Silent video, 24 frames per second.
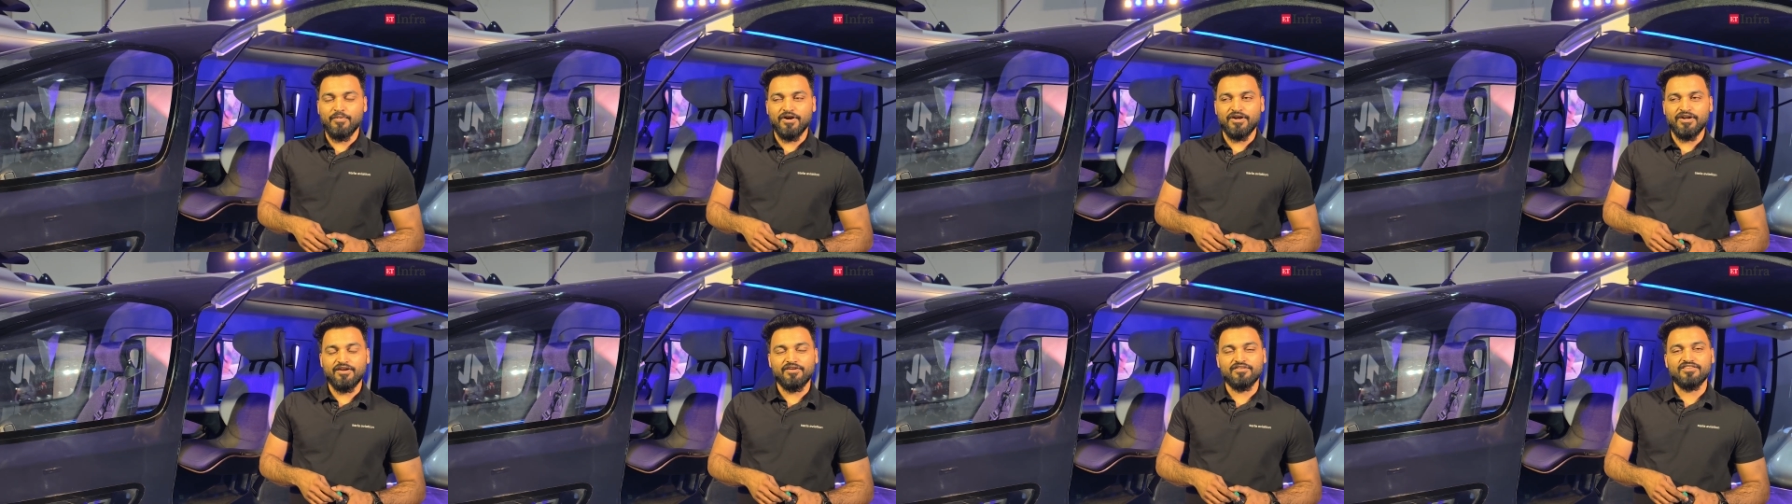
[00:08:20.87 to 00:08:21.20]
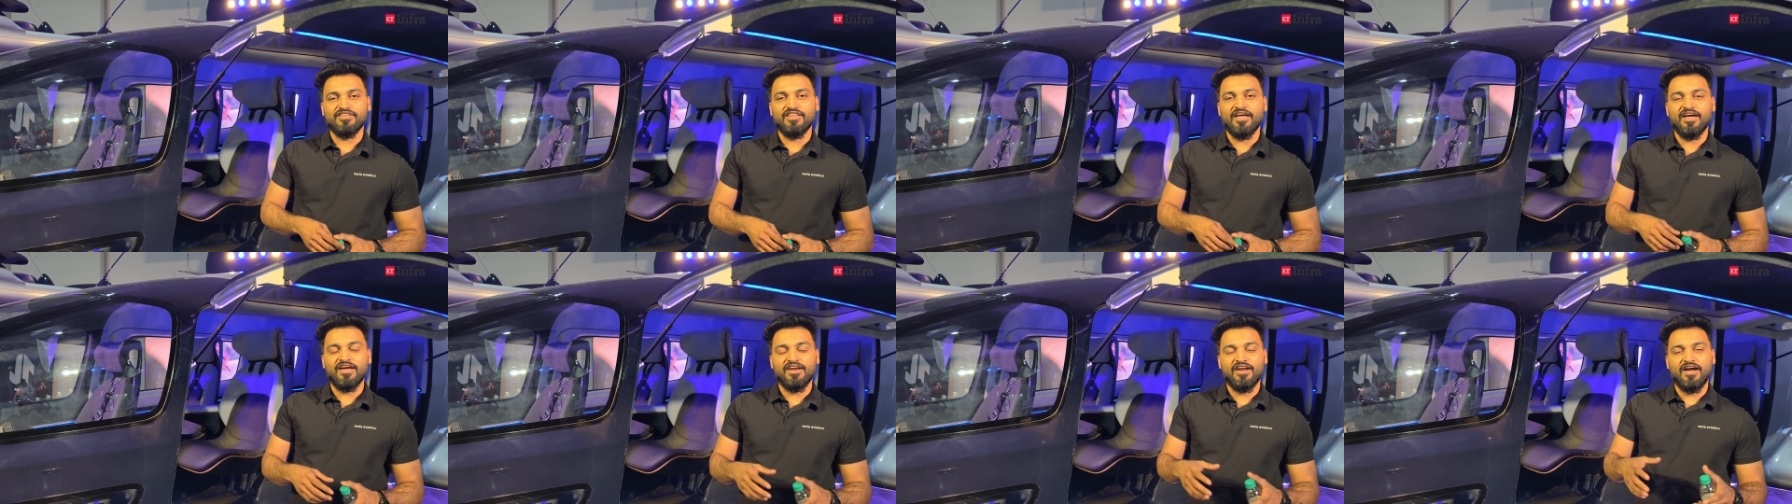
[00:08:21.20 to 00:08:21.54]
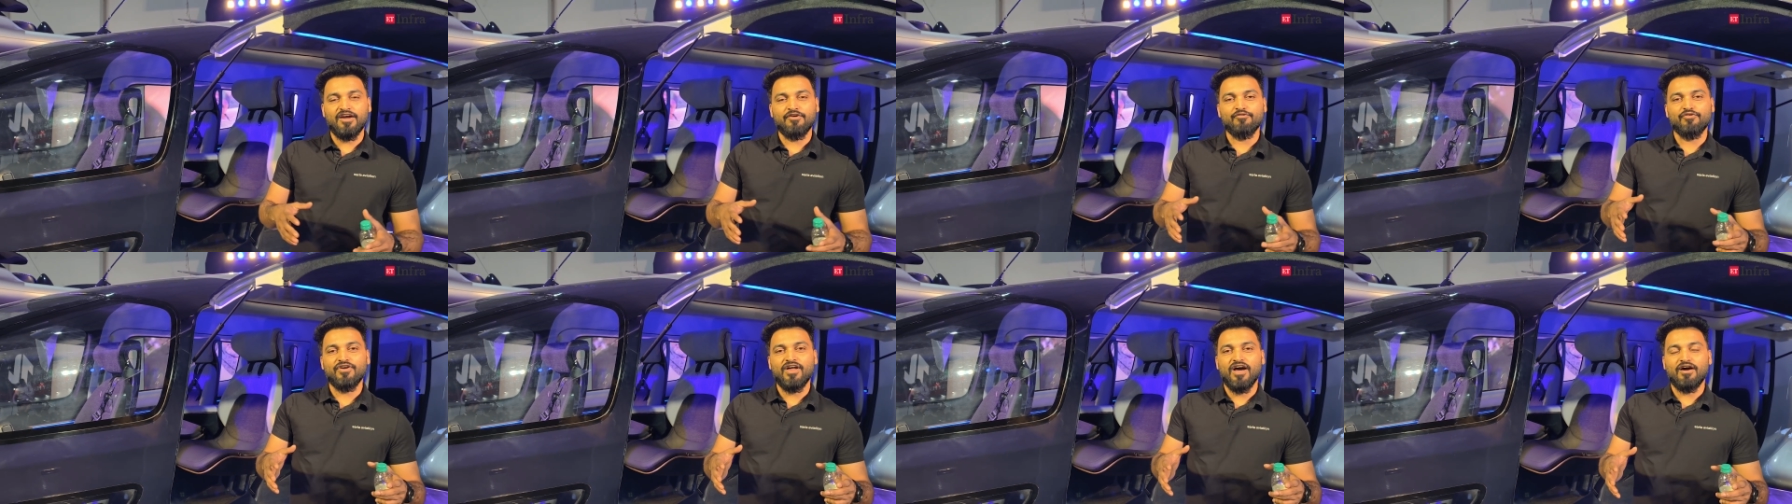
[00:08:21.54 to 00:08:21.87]
but there
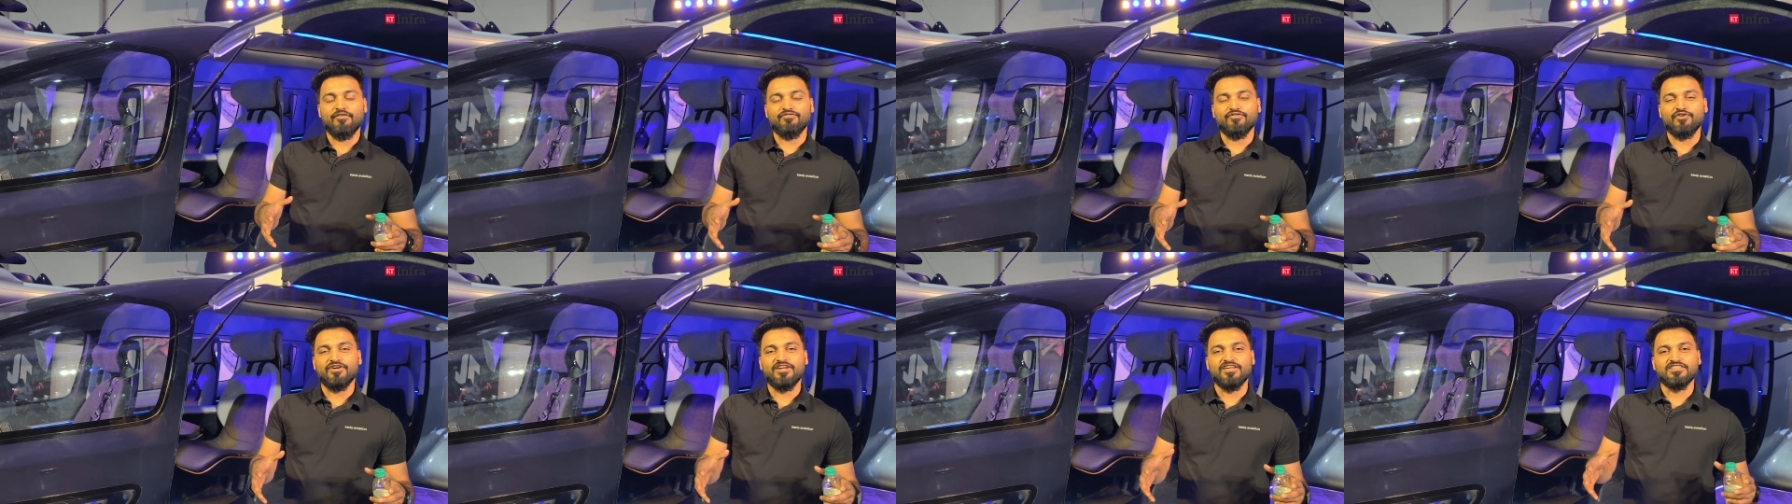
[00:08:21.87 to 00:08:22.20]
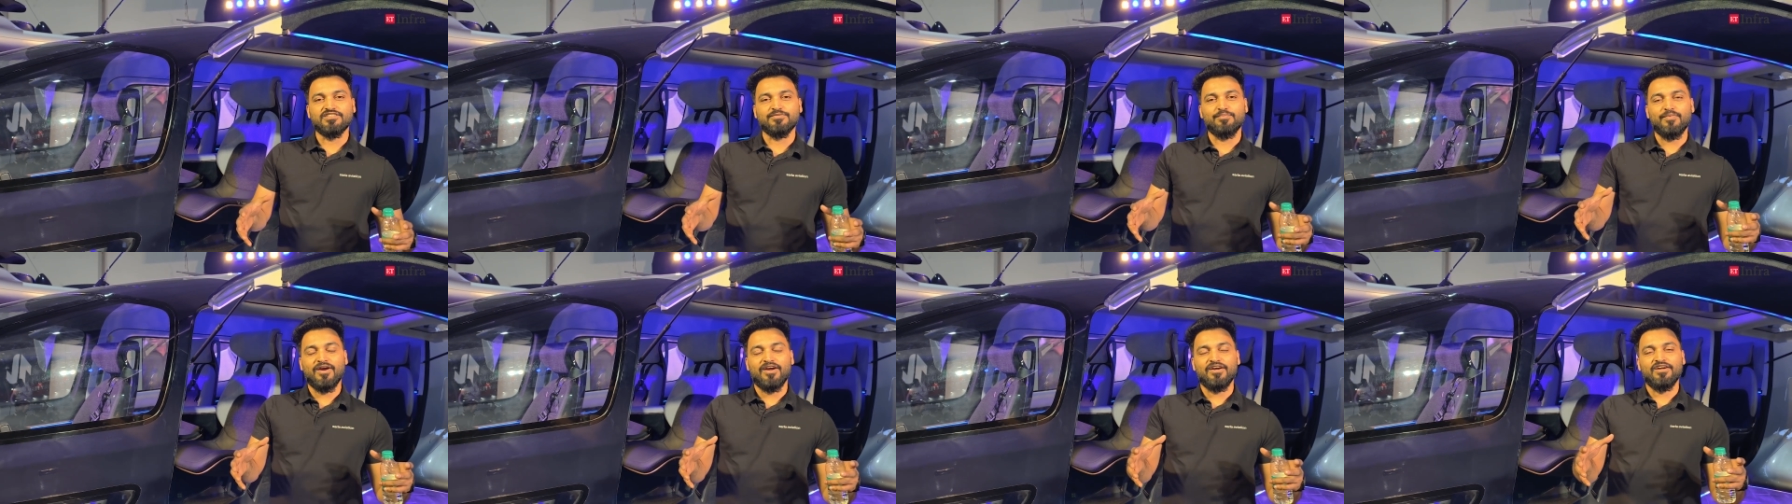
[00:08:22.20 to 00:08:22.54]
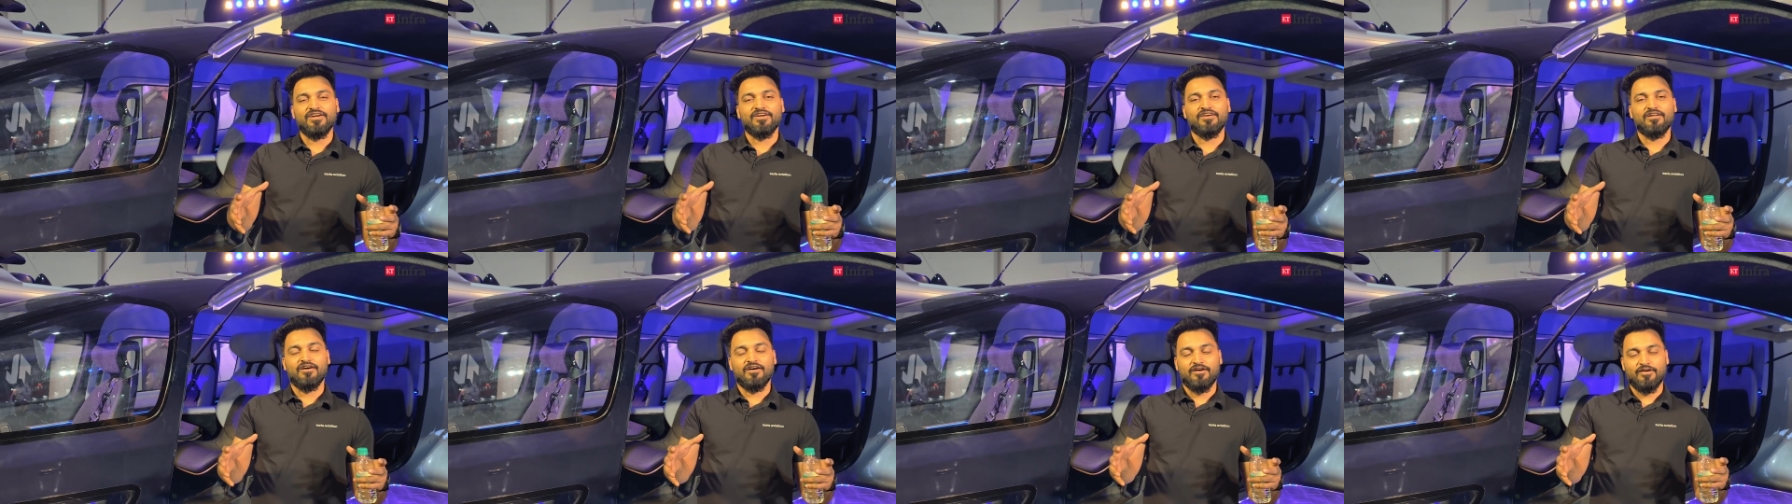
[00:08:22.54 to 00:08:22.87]
i would have to
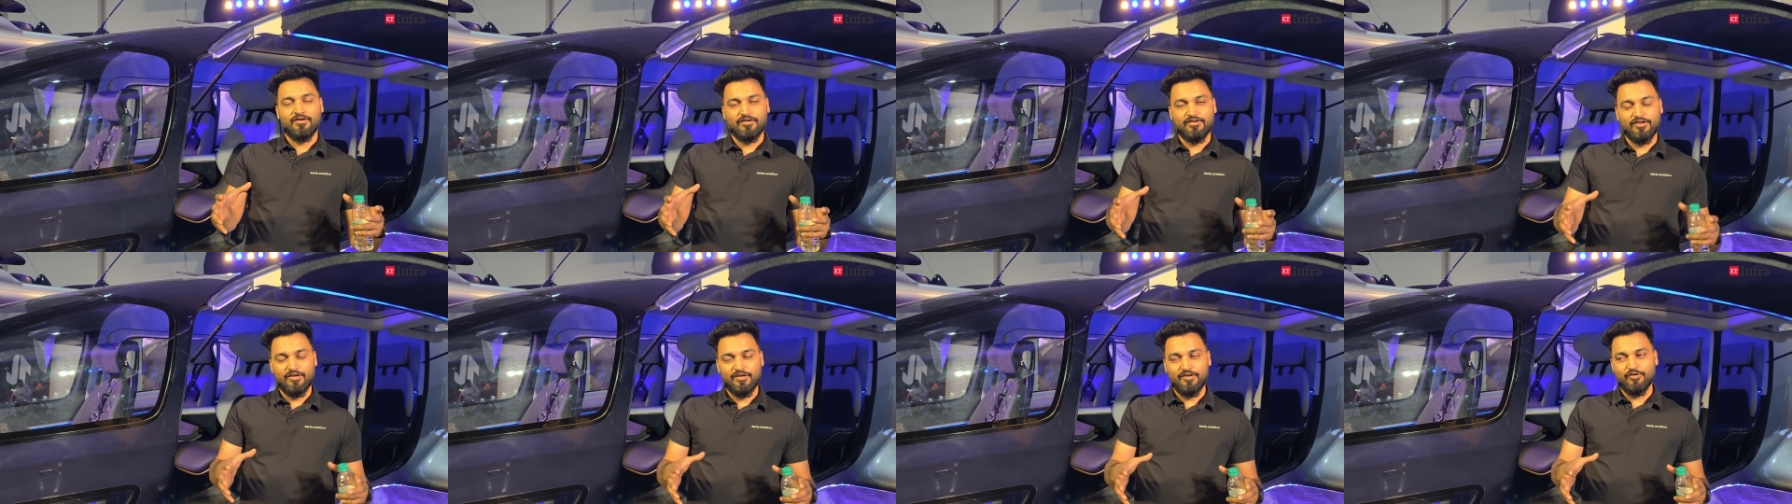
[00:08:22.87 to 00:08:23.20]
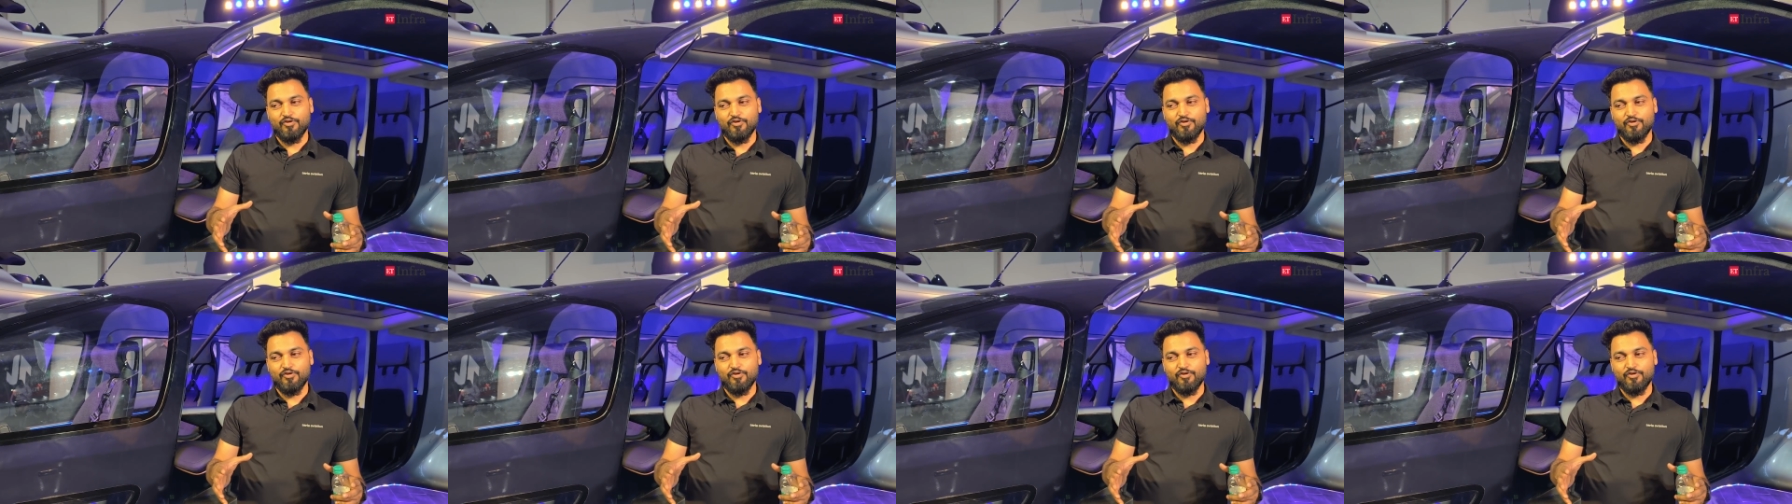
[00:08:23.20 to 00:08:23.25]
dismantle uh,